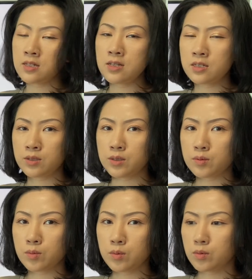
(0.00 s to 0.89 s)
is
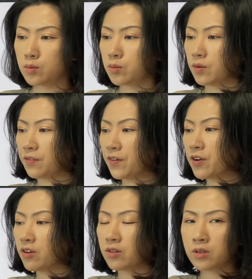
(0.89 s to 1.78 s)

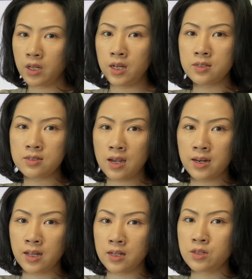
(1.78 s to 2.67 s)
frequently
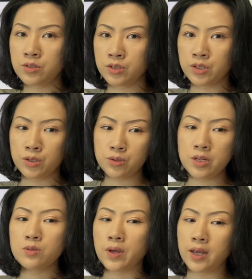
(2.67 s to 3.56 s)
stated into
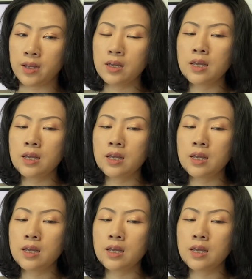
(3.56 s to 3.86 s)
this way.